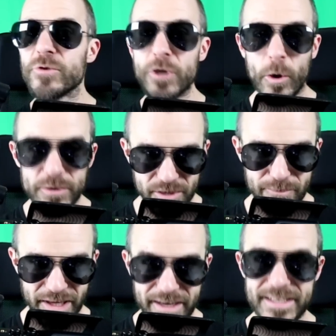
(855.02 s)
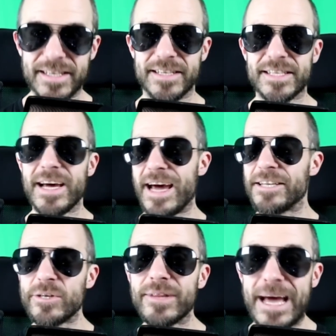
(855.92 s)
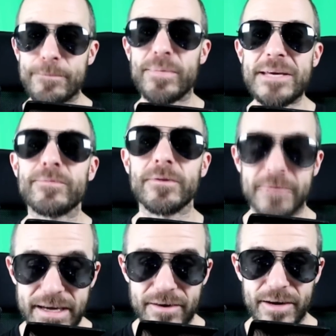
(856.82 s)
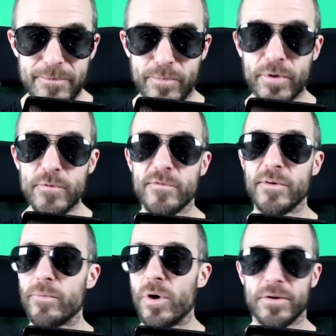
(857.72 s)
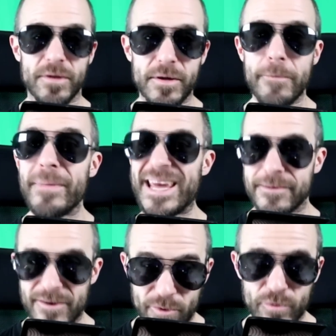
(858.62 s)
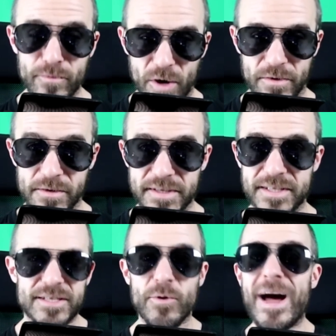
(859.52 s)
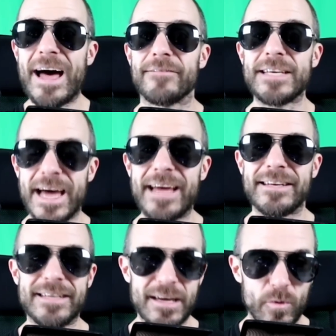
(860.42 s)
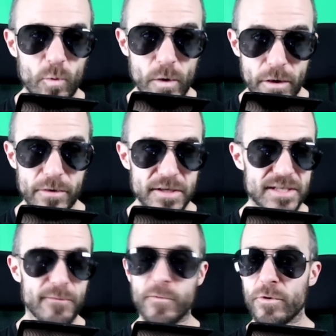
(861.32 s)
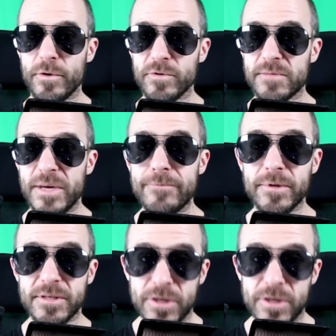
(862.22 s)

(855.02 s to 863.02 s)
go to places and you let people there improve the model, make their own models. So at the end, it works for those people